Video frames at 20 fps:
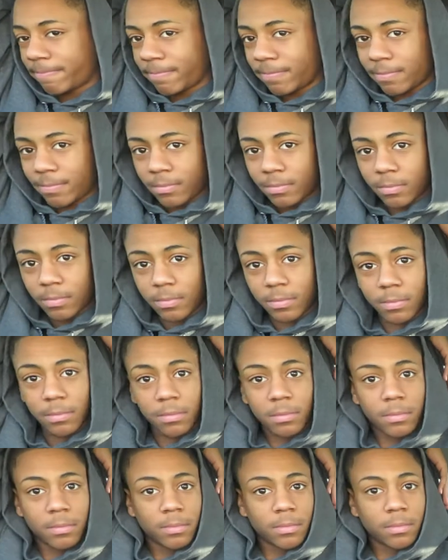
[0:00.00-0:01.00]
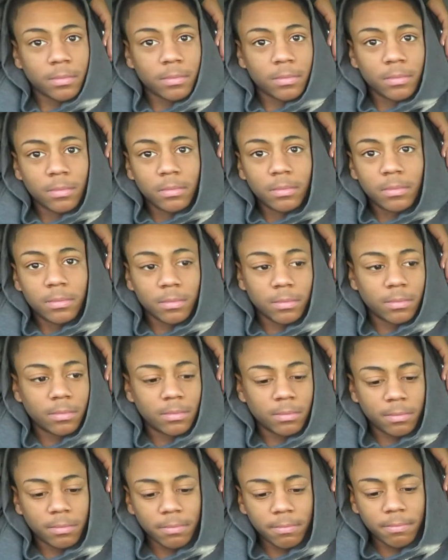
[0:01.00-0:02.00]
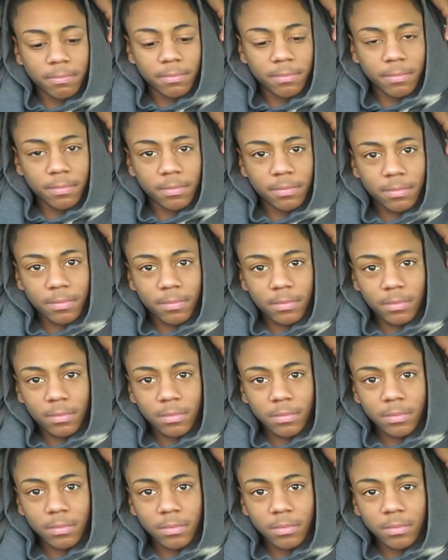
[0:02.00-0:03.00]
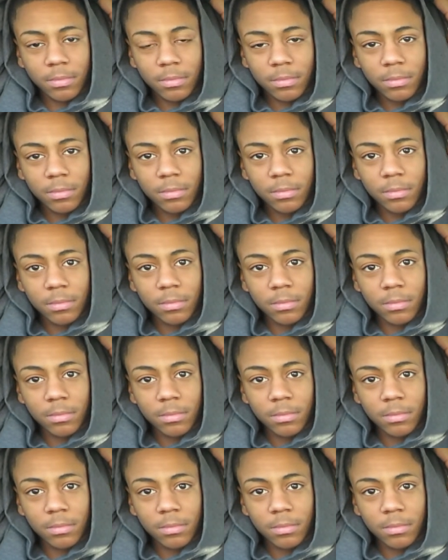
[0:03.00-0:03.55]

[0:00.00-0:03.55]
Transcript: The person shown says nothing.